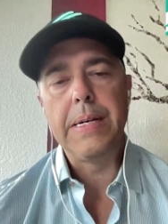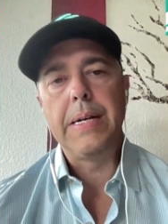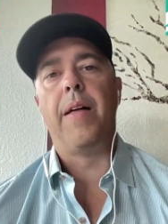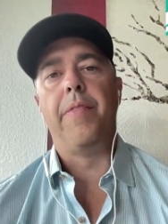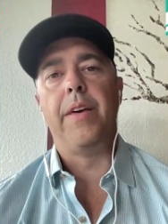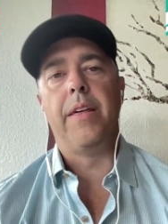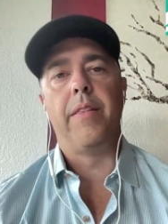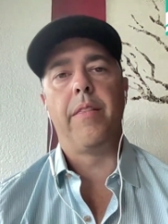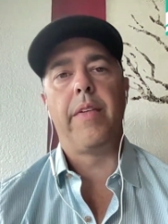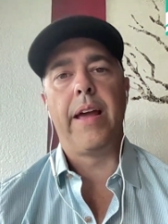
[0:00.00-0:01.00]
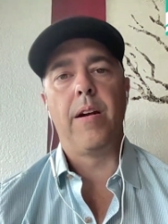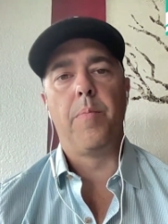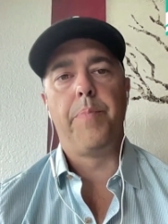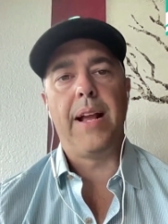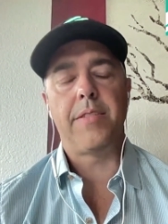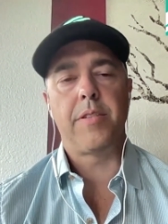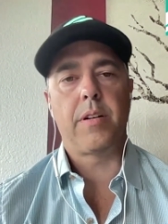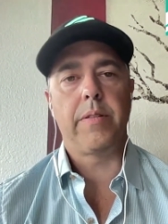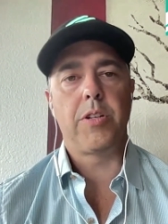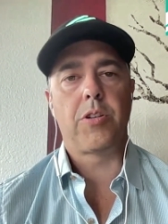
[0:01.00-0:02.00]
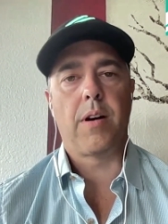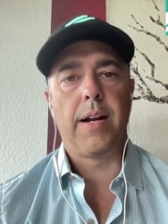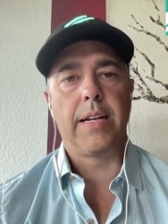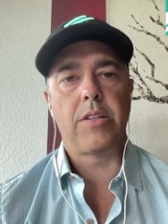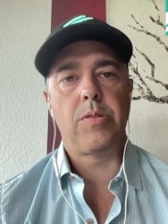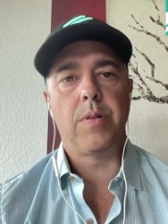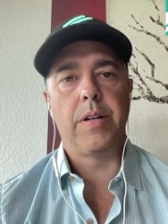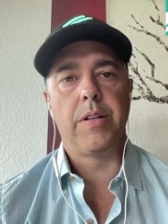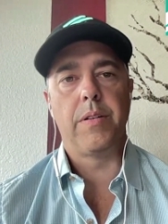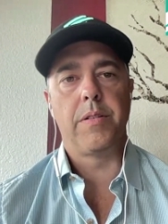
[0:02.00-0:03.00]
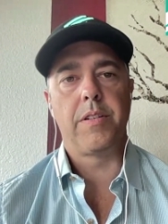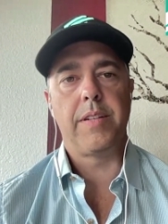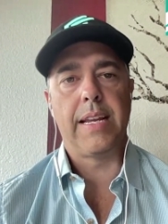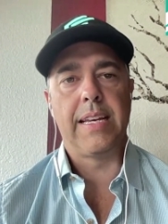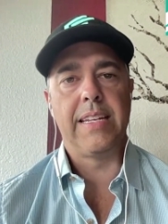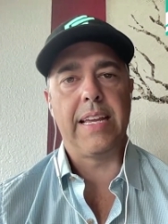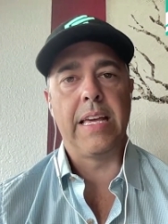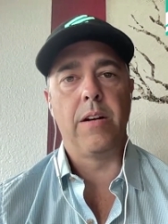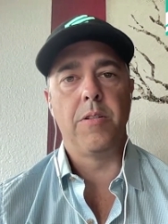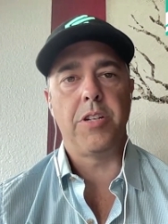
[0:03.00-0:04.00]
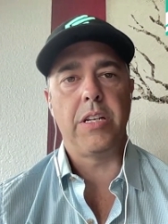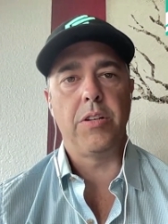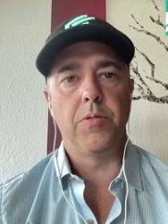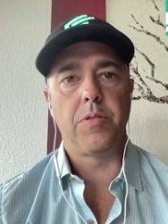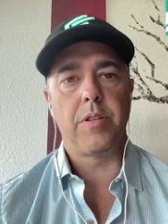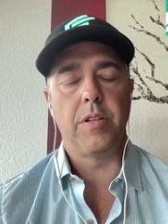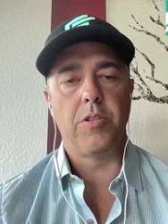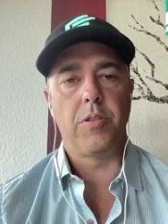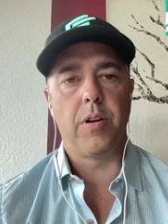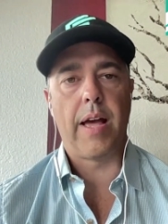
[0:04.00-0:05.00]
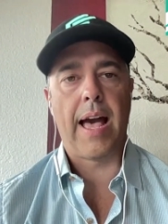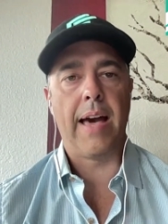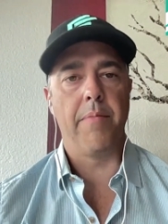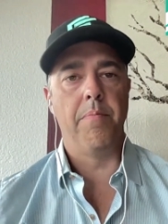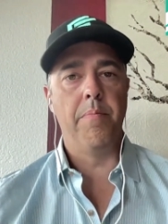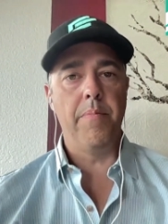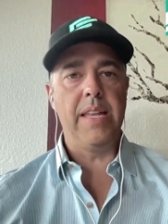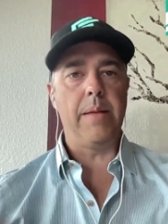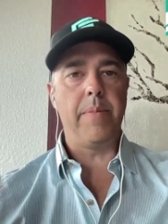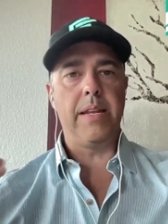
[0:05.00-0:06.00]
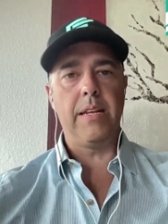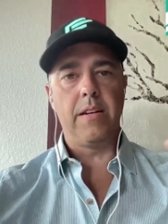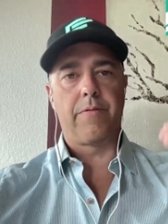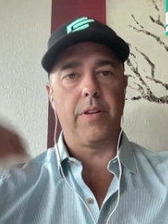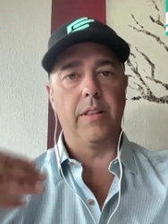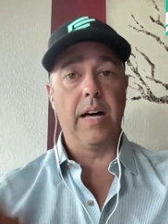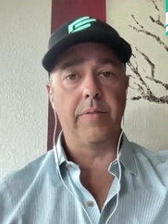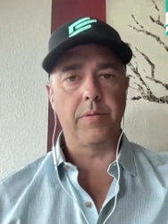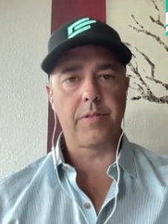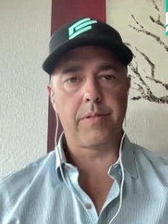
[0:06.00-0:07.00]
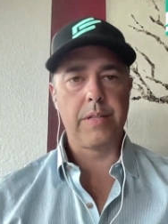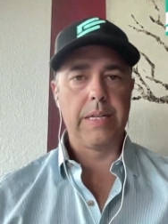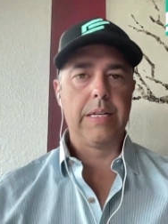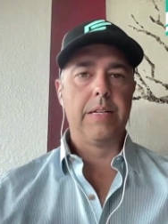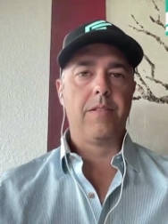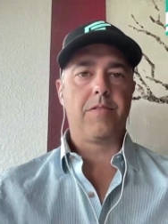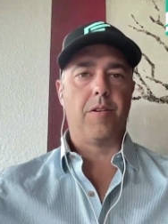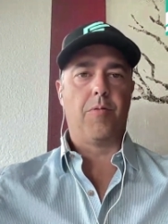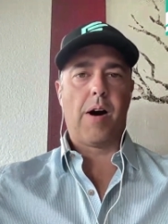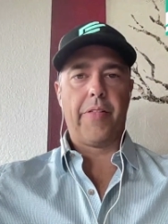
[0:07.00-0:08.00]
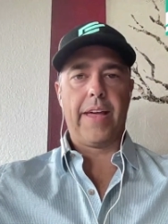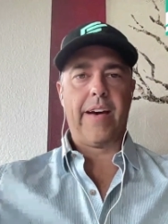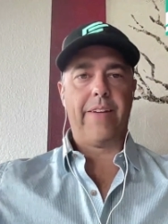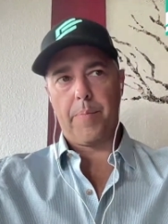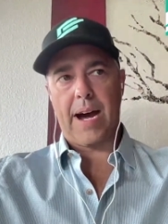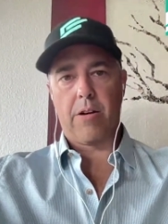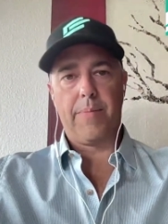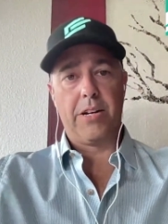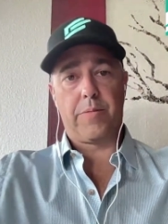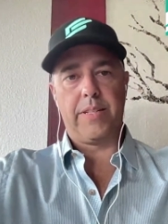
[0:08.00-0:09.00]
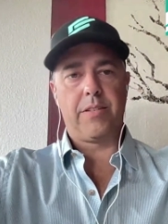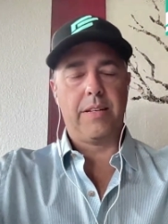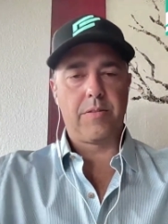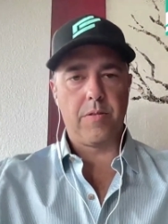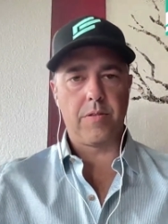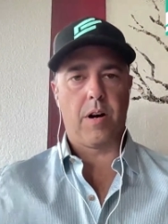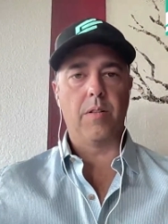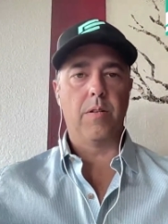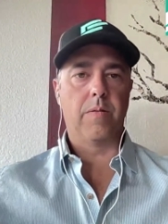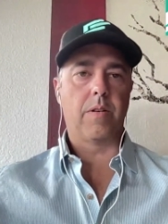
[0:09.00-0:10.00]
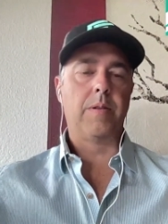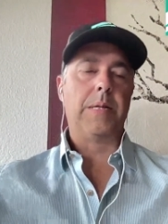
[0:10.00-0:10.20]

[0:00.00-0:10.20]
and then they are basically trying to understand energy usage at many, many different levels. So while they have power measurement sensors all over,